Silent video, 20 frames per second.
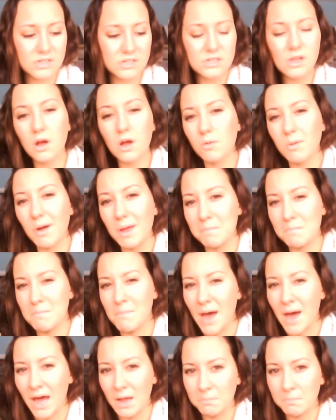It's not quite
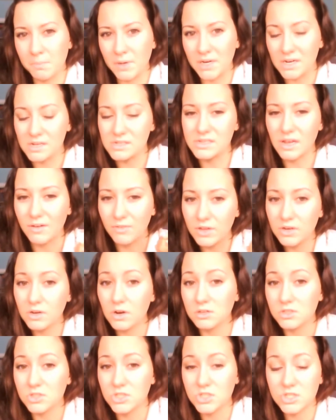matte, but it's definitely
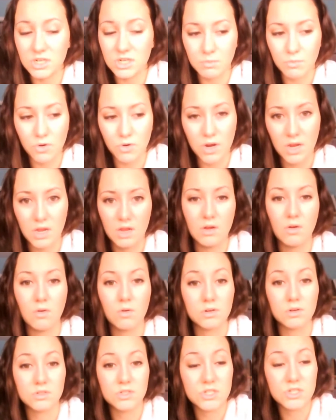not shimmery
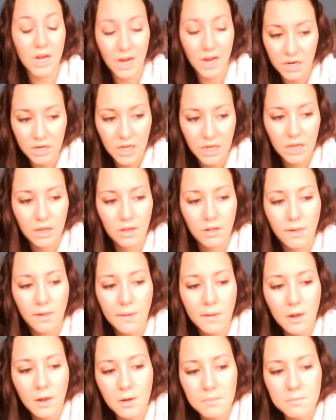or shiny
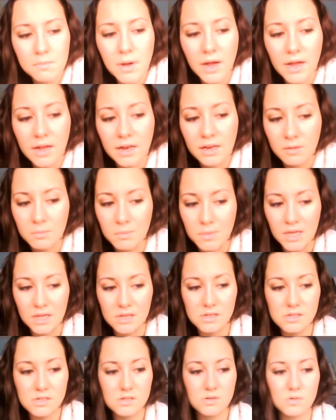by any
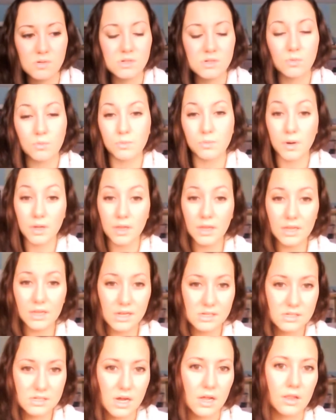means. So it's a really
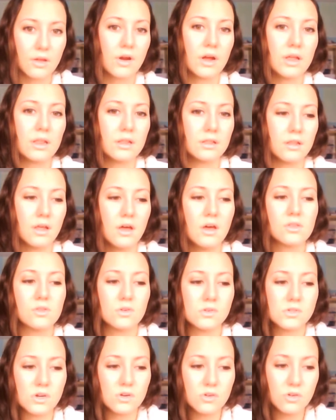nice color.
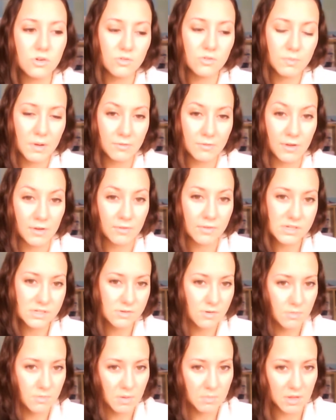Those are two of my
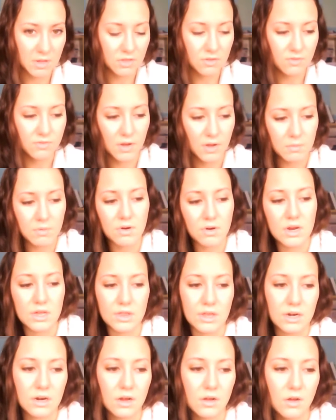favorites from the month of February
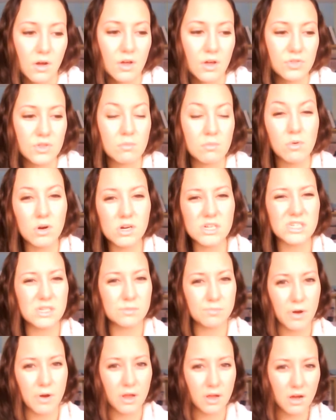that I got. They're more
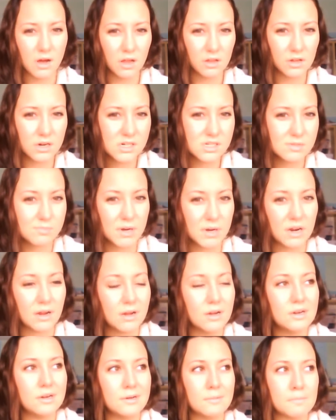spring colors, but
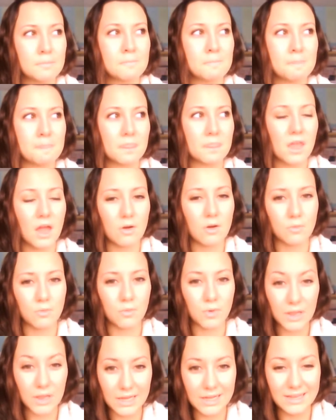I
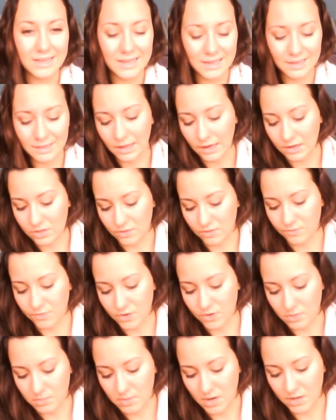really did like them
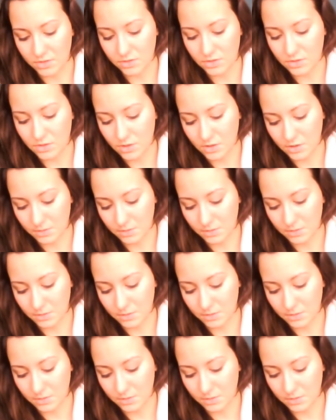for the month.